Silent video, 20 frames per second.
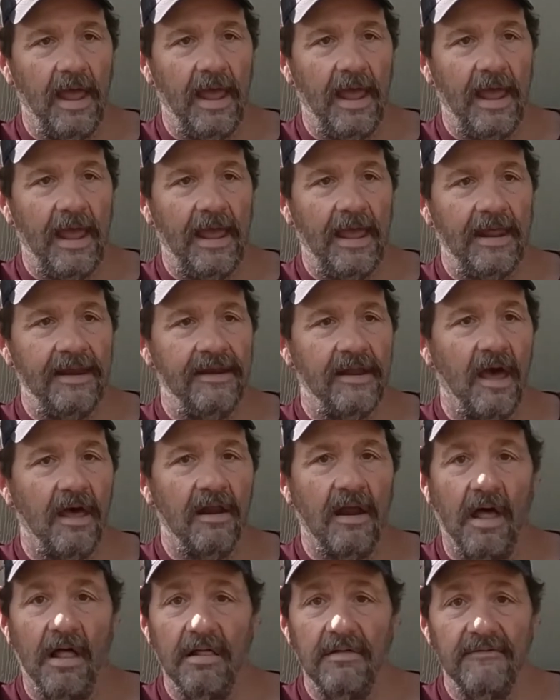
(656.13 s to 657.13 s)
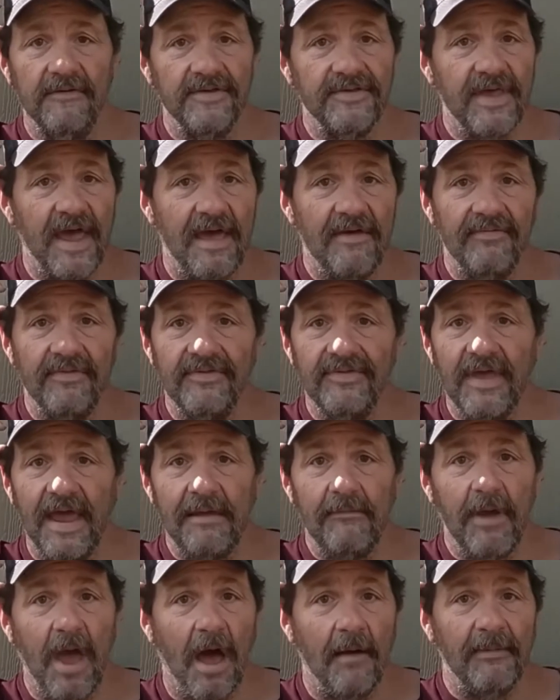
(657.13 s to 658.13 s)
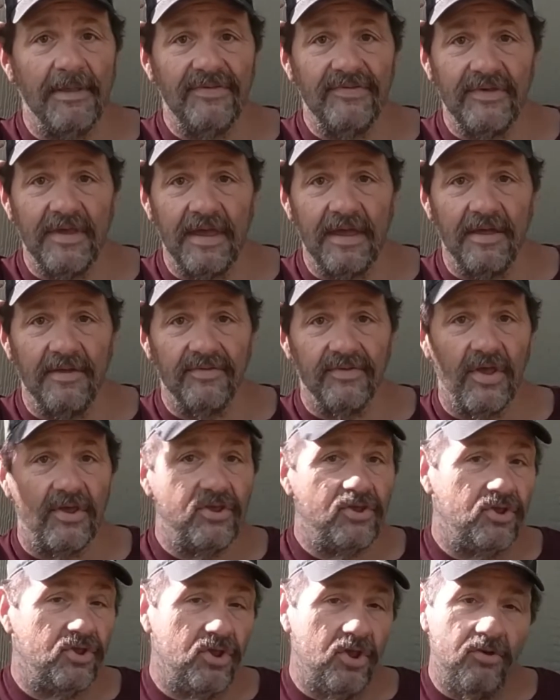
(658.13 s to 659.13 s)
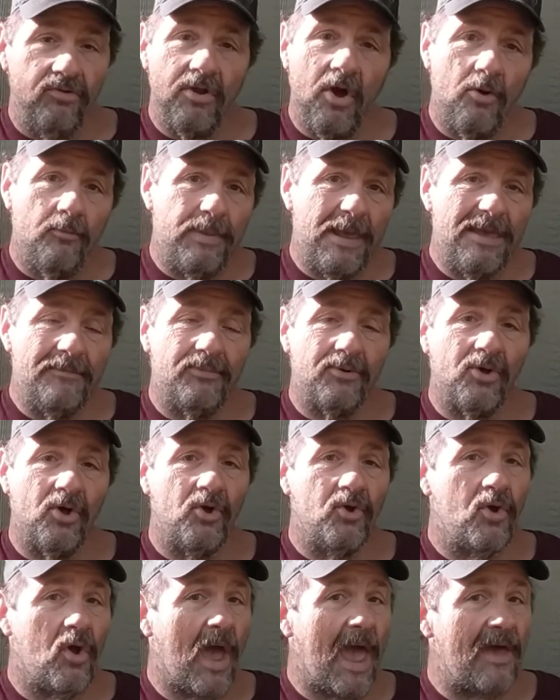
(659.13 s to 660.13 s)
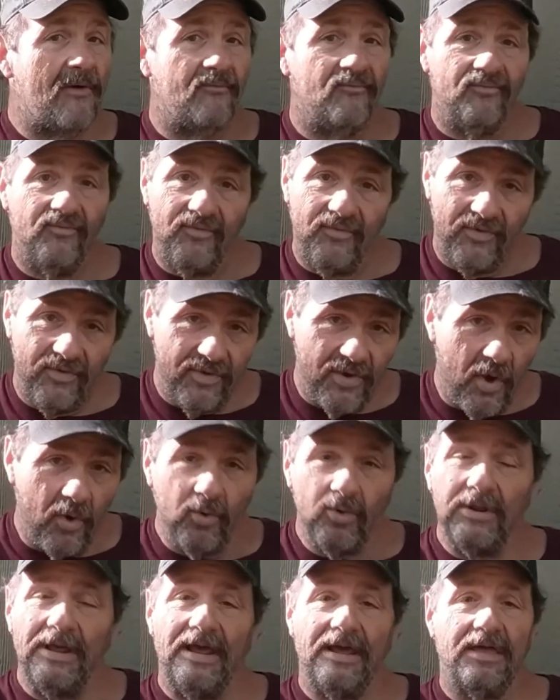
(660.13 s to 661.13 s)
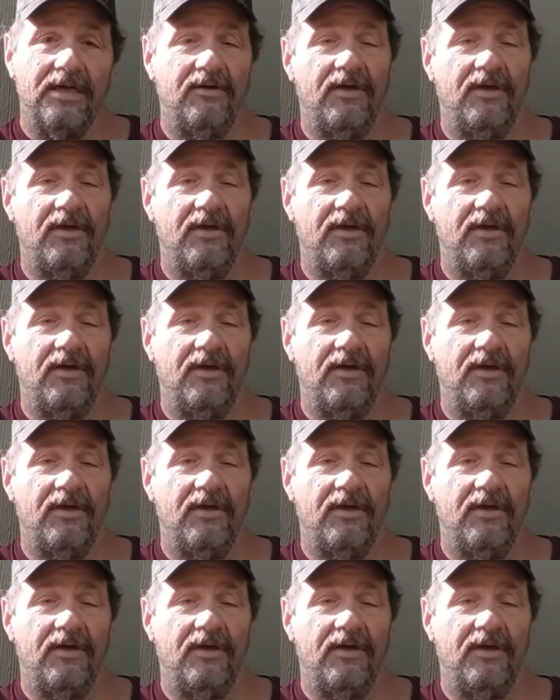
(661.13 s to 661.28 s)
And not all of us have the same common sense. You know people who have no lick